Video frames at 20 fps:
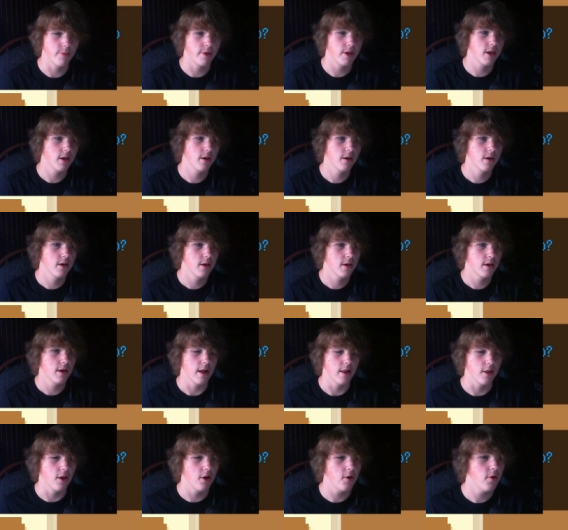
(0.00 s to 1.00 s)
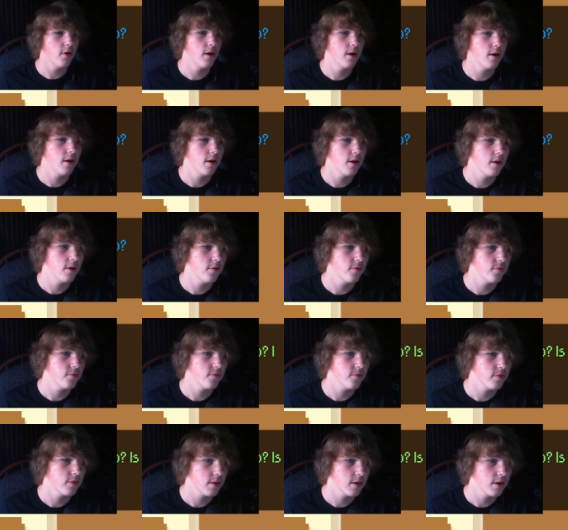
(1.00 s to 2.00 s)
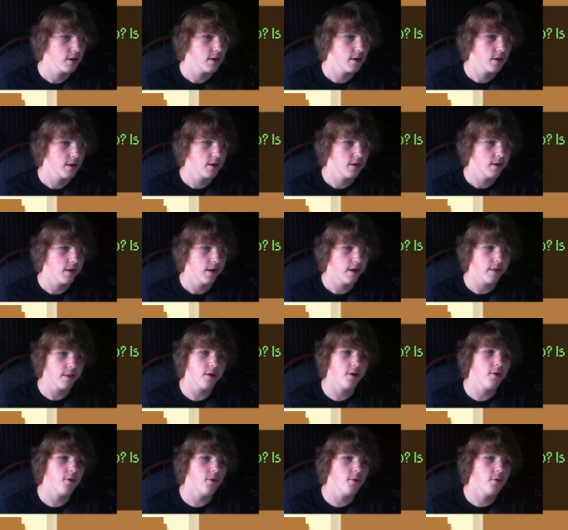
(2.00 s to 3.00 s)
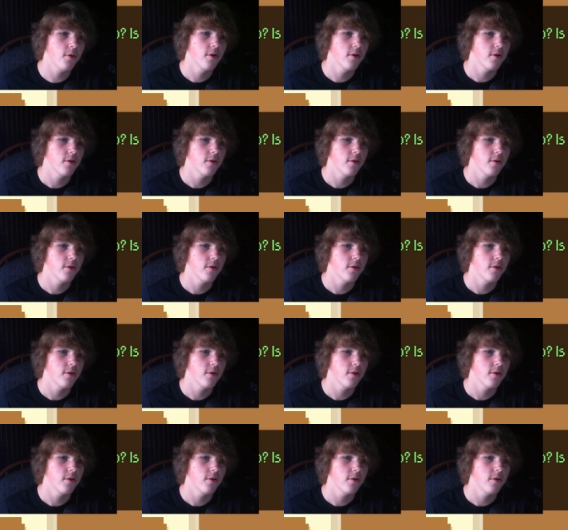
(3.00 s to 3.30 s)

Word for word: me. Hello? Hello?